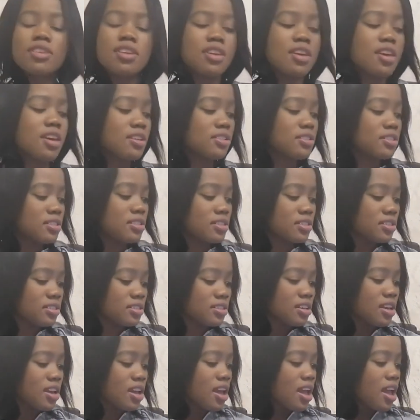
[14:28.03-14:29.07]

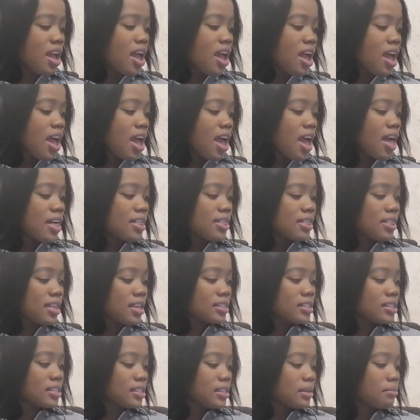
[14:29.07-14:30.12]
Yes. And
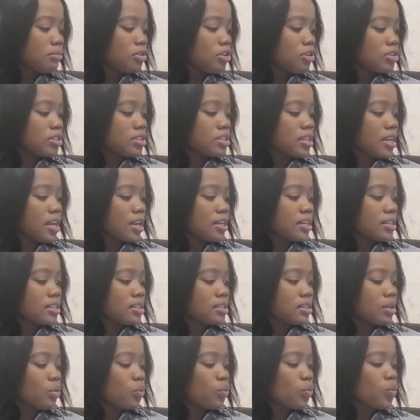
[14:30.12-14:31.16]
then Simeon
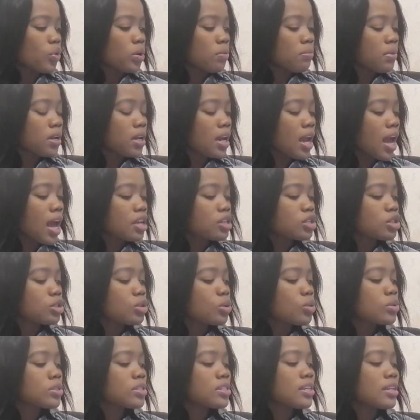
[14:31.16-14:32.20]
says, women are
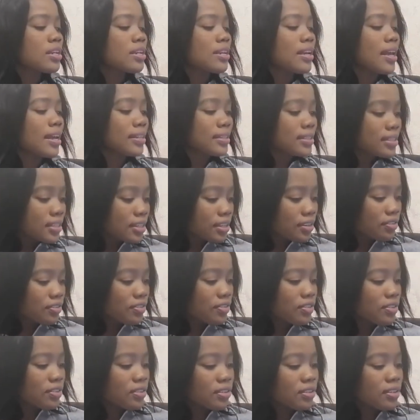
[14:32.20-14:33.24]
so
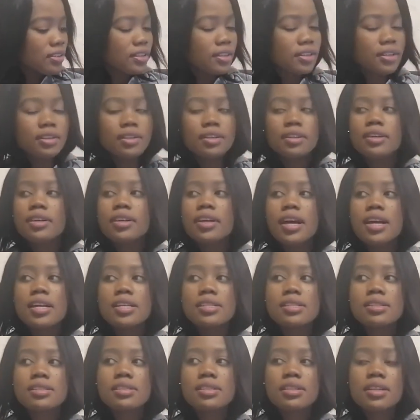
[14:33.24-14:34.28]
selective.
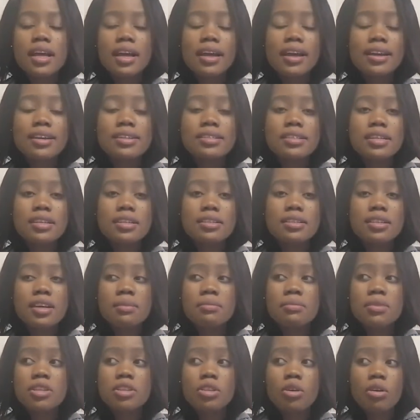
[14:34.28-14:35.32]
Guys, like I said,
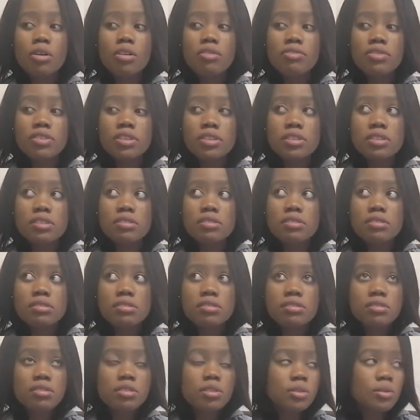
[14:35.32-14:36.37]
I'm in the office,
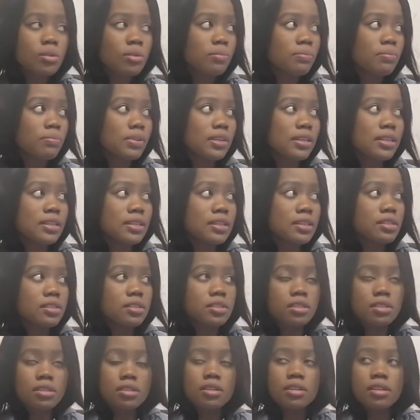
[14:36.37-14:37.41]
so
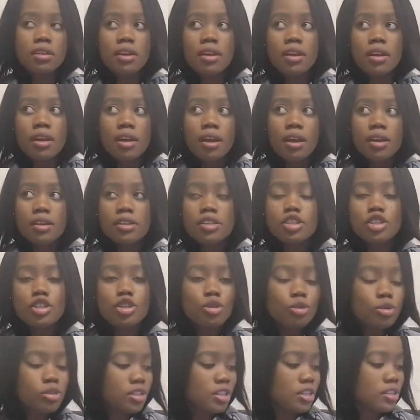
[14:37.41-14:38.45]
please
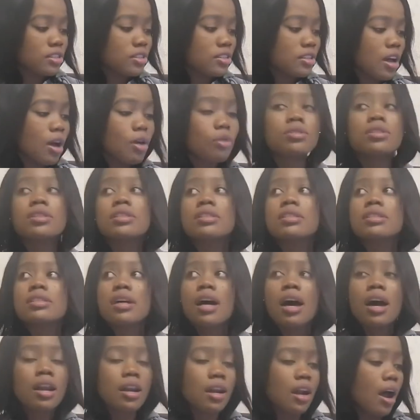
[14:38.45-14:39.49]
excuse the
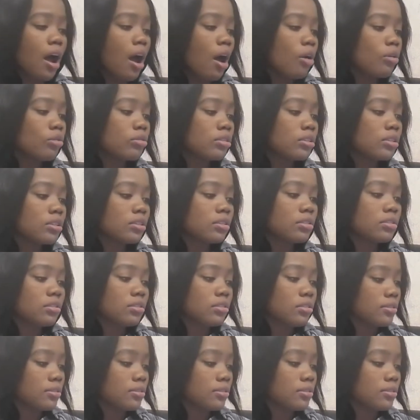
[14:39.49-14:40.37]
sounds around.